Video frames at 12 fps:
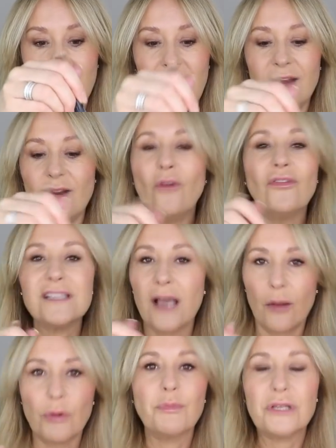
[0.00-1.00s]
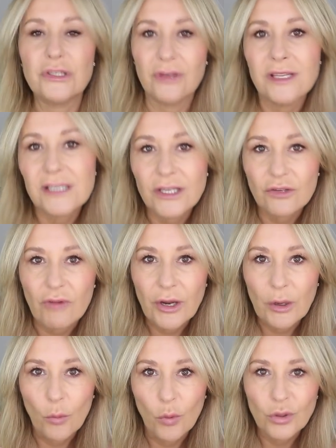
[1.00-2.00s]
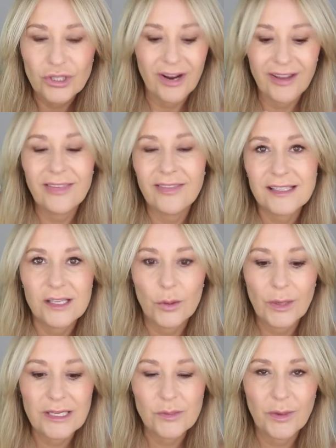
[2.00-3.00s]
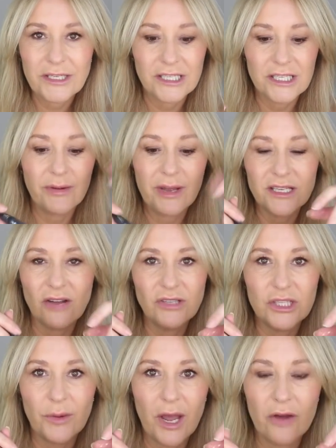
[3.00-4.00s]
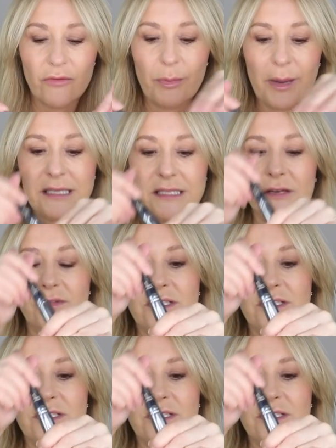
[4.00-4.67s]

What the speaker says: And obviously I would be doing this under running water. I think that's the quickest way to do it. Don't do it over a basin of